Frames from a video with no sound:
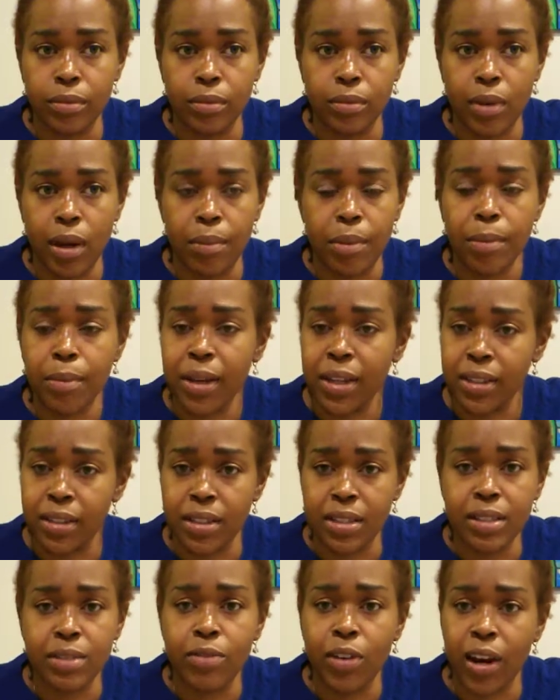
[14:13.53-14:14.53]
I'm going to make
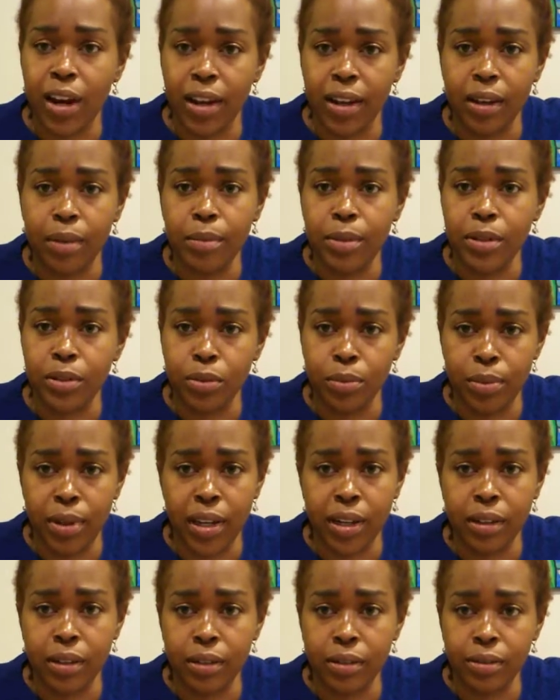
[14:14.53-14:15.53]
this right. I'm going to do
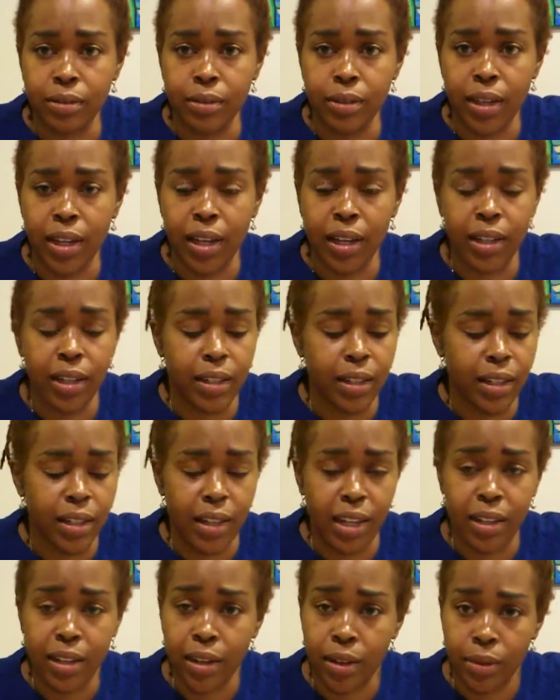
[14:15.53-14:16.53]
better, okay? And then
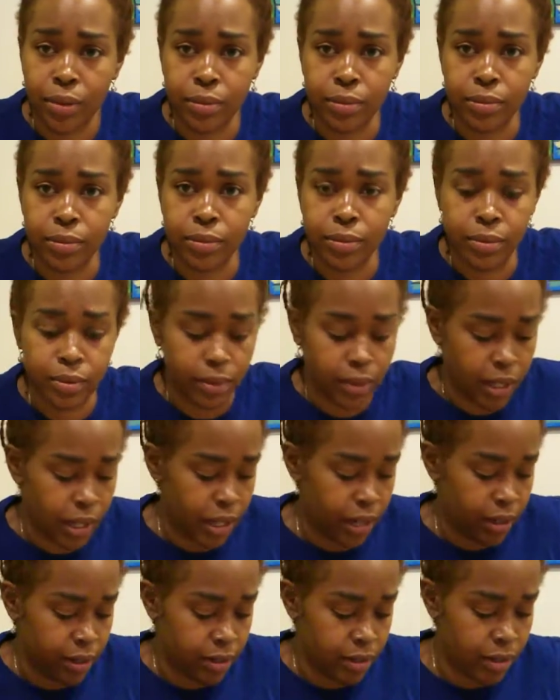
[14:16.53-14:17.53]
they don't,
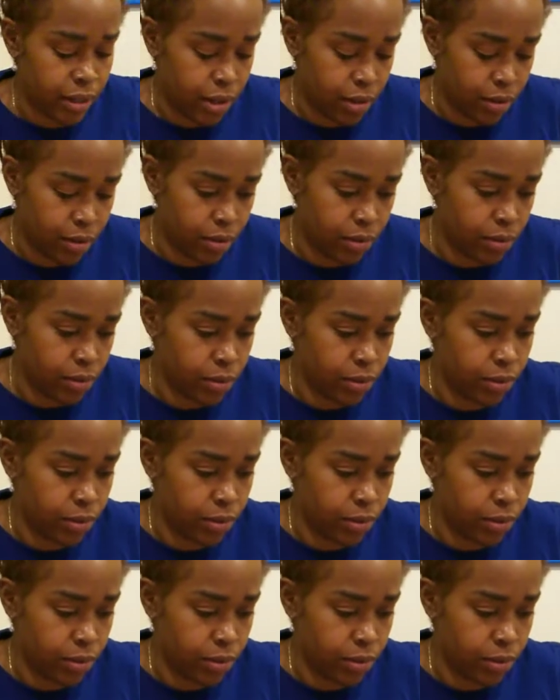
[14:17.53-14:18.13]
okay? So